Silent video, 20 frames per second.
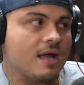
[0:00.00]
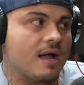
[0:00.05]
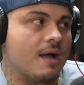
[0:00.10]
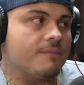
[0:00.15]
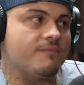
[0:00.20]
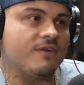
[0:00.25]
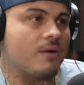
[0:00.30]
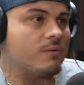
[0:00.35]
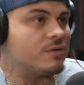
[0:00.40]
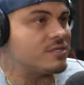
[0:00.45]

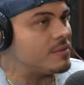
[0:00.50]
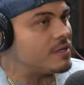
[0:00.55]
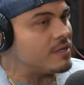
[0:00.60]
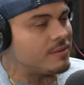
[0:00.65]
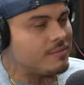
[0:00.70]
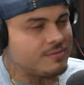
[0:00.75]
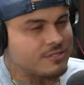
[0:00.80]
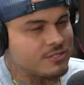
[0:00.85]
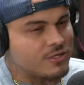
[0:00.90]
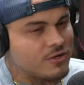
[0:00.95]
I've always been
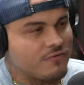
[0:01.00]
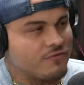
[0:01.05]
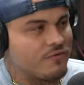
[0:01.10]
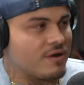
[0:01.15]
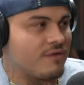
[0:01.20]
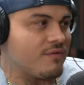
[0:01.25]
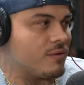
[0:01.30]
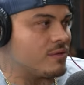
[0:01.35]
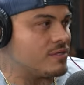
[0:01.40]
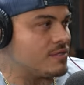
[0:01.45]
an
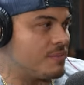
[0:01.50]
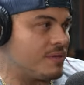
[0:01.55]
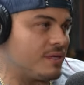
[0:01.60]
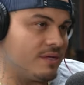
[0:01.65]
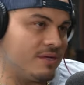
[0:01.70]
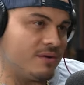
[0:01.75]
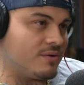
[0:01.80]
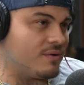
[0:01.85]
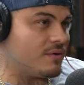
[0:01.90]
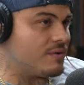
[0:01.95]
observer. I've always
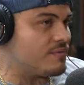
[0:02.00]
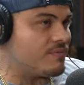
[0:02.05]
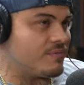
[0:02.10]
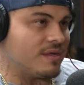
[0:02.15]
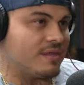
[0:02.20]
been, you know,